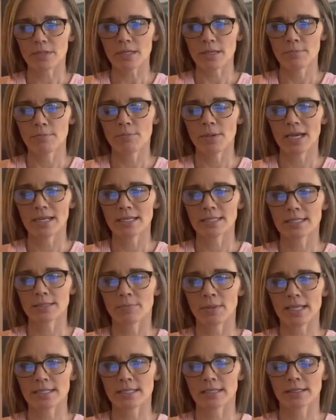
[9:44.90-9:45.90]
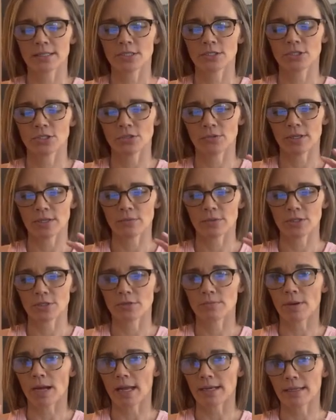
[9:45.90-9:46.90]
but it's basically doing what
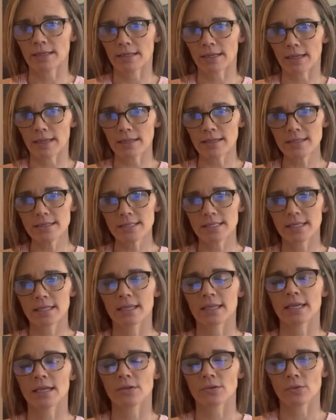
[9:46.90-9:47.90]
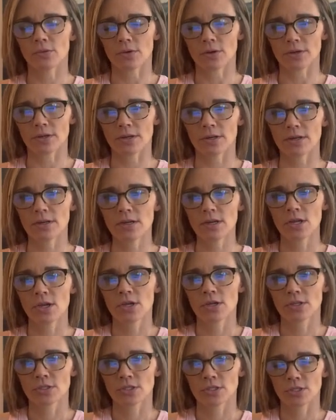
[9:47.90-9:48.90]
your body needs in order
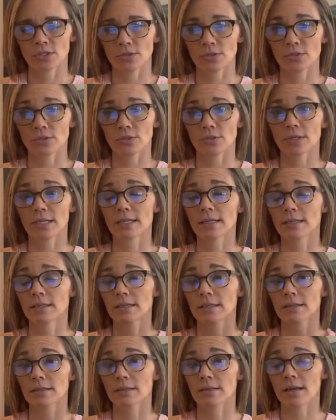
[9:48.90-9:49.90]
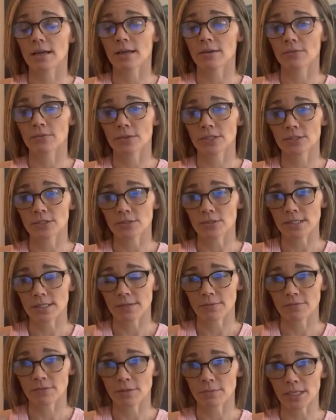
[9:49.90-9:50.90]
to uh, reduce
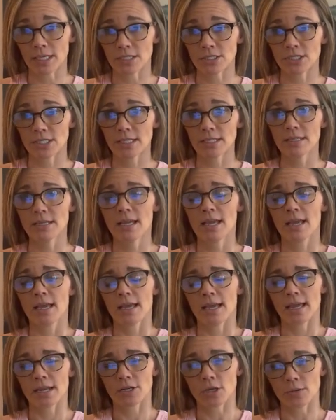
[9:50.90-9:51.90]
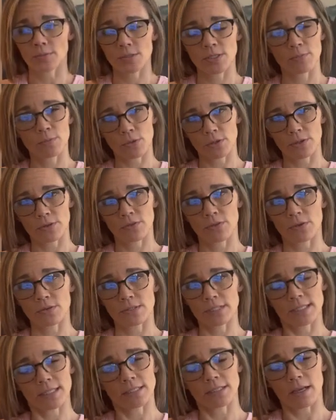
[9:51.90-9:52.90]
inflammation and help support
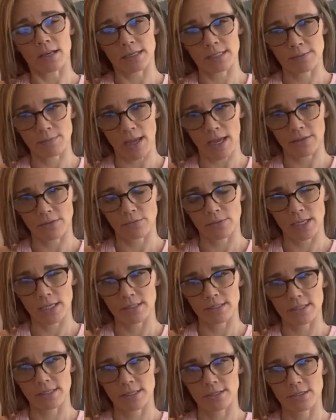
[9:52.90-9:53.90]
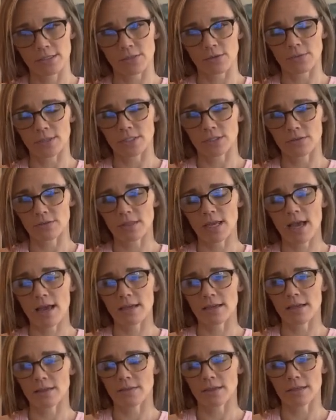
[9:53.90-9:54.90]
those detox pathways. So we do
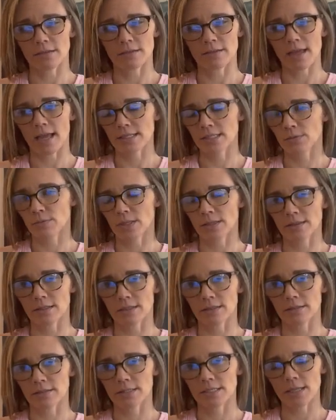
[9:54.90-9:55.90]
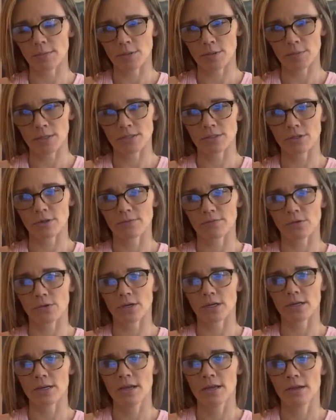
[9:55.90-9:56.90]
that, and then that's what the supplements are
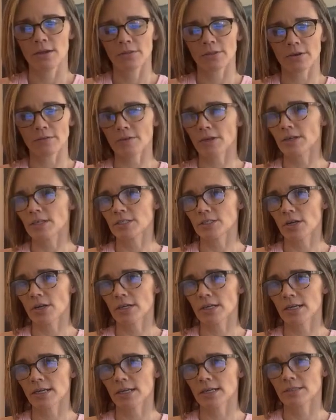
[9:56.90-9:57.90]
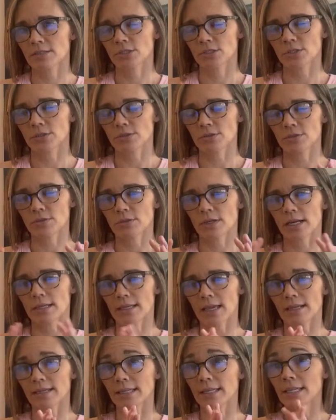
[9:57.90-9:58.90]
for. They're very targeted to,
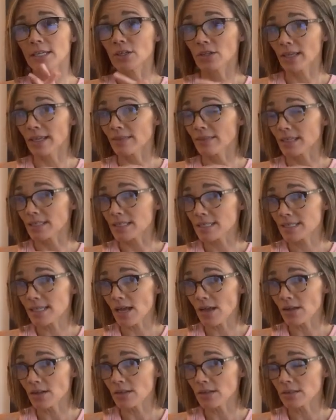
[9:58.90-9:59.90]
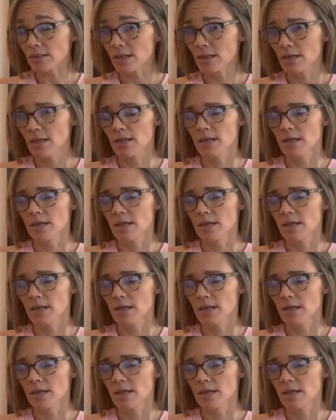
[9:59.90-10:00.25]
again, healing the cell,